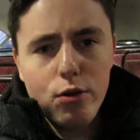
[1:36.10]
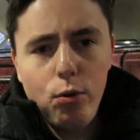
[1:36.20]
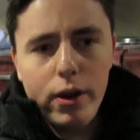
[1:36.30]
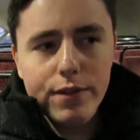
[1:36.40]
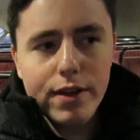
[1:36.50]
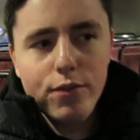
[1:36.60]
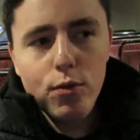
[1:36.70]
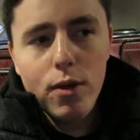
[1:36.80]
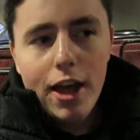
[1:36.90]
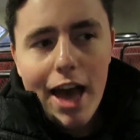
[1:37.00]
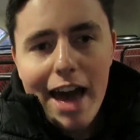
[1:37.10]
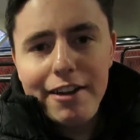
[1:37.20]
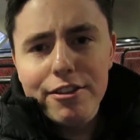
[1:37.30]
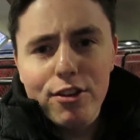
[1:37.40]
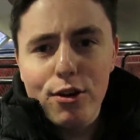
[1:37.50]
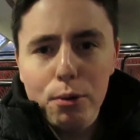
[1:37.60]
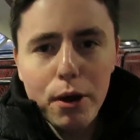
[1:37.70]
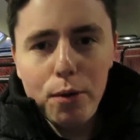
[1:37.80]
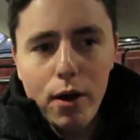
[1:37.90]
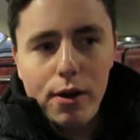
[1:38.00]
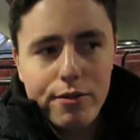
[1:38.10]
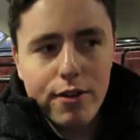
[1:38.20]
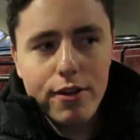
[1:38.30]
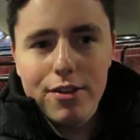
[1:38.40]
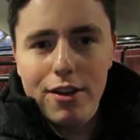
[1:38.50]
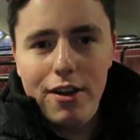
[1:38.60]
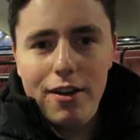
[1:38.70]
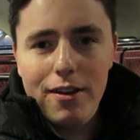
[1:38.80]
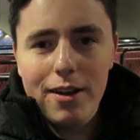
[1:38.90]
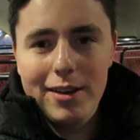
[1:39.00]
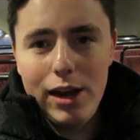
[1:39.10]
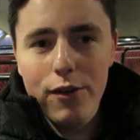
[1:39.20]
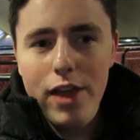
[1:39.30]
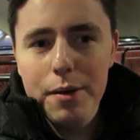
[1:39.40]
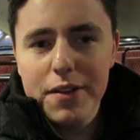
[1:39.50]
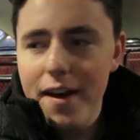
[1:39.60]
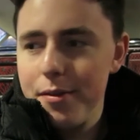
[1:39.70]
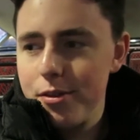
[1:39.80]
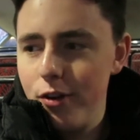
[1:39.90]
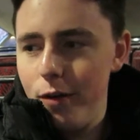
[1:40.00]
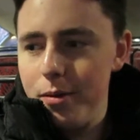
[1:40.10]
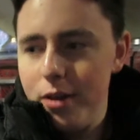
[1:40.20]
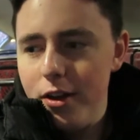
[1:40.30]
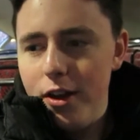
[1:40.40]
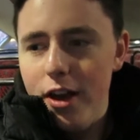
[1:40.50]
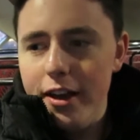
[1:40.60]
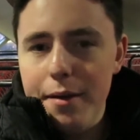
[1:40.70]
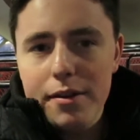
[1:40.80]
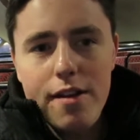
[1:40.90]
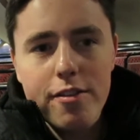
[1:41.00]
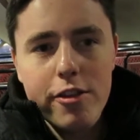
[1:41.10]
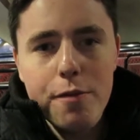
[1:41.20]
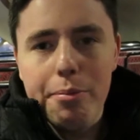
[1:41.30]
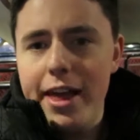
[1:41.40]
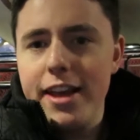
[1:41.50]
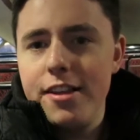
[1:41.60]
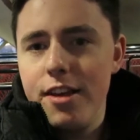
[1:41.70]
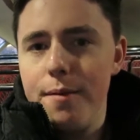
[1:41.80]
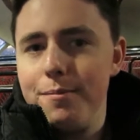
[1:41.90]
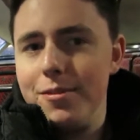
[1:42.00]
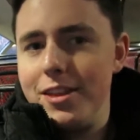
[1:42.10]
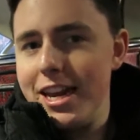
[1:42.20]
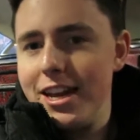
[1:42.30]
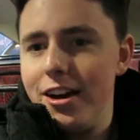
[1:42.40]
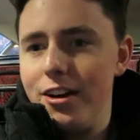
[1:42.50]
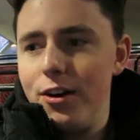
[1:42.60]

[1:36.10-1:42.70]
quite eventful and it took quite a while for us to get on there. We found the top. Yeah, we're going to play some DDR